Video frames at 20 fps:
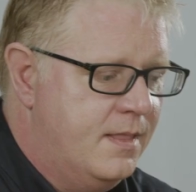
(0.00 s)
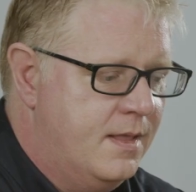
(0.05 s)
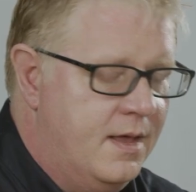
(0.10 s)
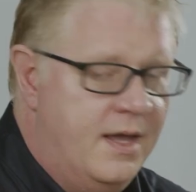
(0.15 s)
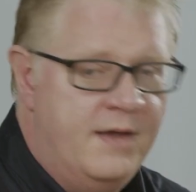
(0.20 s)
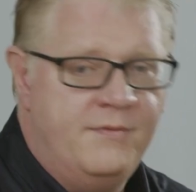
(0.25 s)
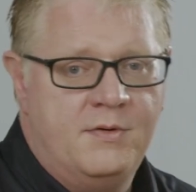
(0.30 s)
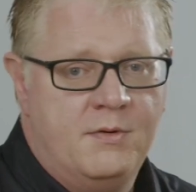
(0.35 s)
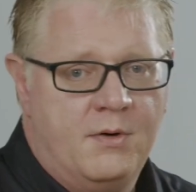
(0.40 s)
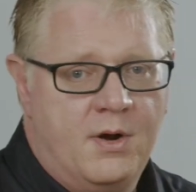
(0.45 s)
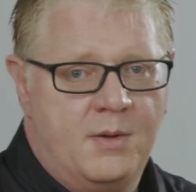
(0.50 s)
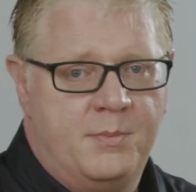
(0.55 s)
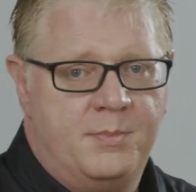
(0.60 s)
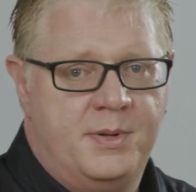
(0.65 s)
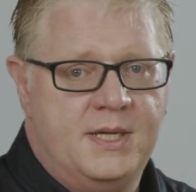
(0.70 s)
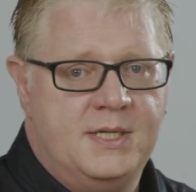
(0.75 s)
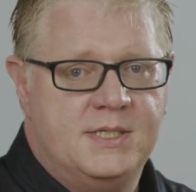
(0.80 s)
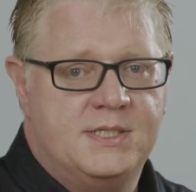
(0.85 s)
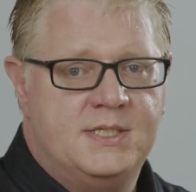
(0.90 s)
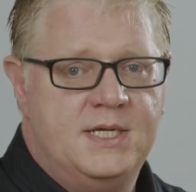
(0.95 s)
If you're on a
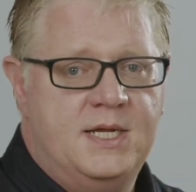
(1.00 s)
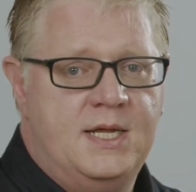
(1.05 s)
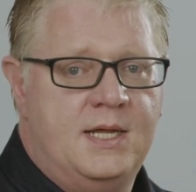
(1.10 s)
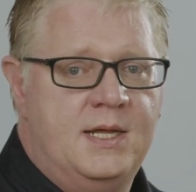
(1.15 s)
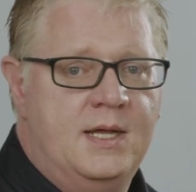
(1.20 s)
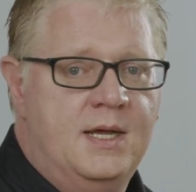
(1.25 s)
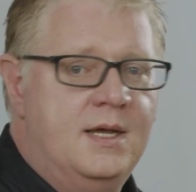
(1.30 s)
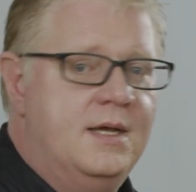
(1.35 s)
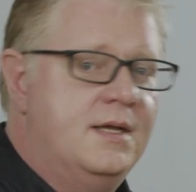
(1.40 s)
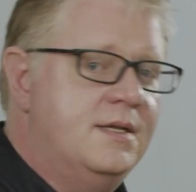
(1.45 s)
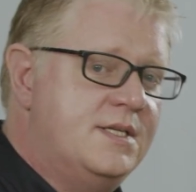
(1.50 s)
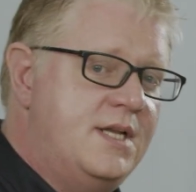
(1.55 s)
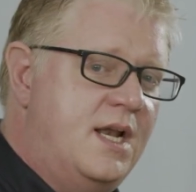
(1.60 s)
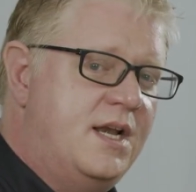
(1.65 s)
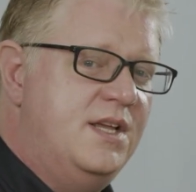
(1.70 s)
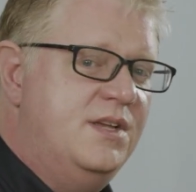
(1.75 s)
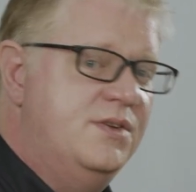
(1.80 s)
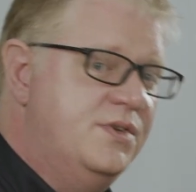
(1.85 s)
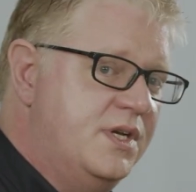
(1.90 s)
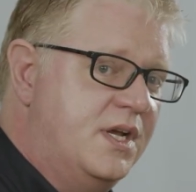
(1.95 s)
PC, instead
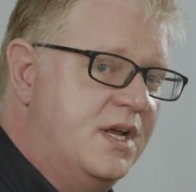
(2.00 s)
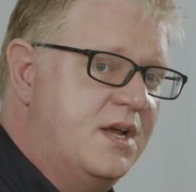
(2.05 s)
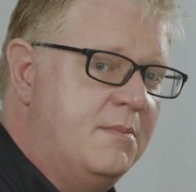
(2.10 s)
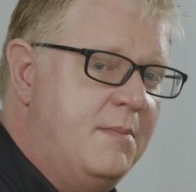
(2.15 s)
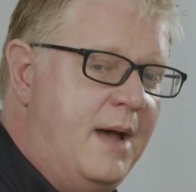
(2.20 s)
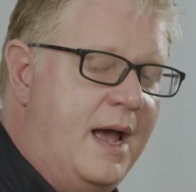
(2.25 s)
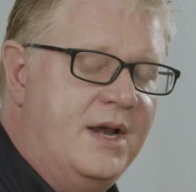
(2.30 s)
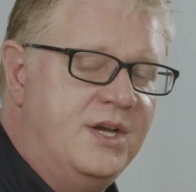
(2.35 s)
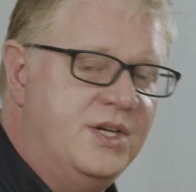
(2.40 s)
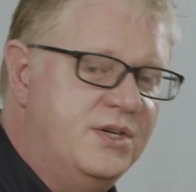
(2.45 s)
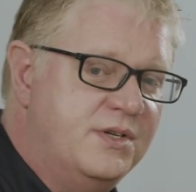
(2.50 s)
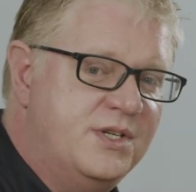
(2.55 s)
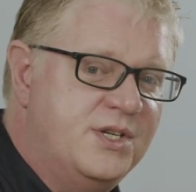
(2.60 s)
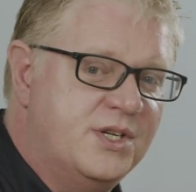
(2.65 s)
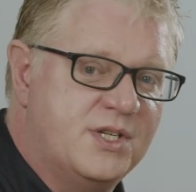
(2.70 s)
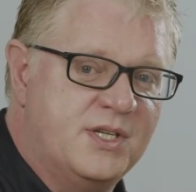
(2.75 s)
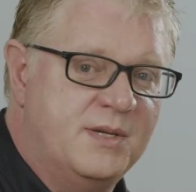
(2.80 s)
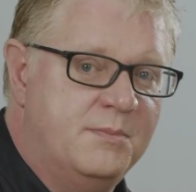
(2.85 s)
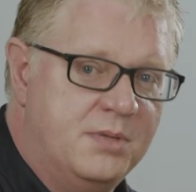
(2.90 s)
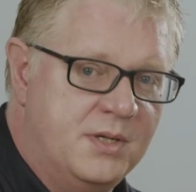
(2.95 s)
of using command, you
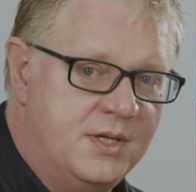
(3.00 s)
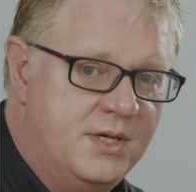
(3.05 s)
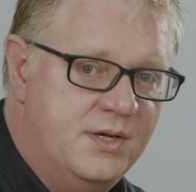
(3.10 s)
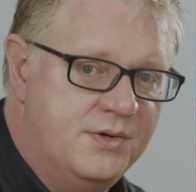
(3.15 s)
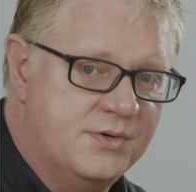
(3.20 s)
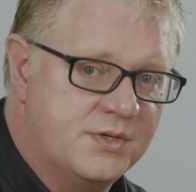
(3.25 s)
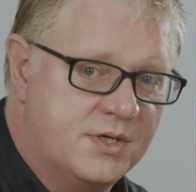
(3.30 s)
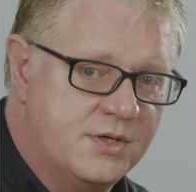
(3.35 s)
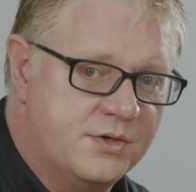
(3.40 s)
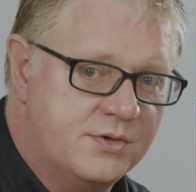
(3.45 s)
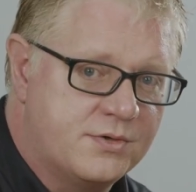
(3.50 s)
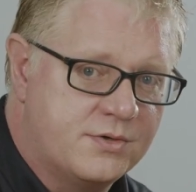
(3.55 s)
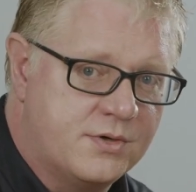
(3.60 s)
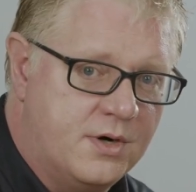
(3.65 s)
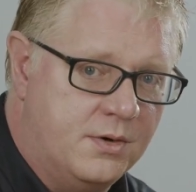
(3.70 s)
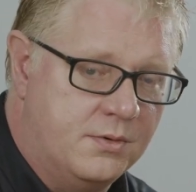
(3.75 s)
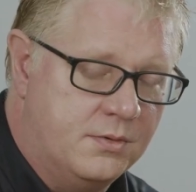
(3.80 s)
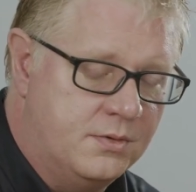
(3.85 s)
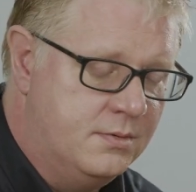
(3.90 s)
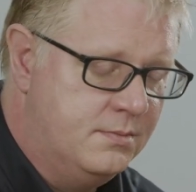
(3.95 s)
just simply use
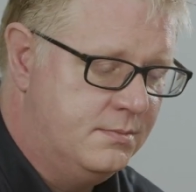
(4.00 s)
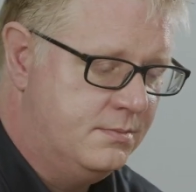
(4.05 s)
control.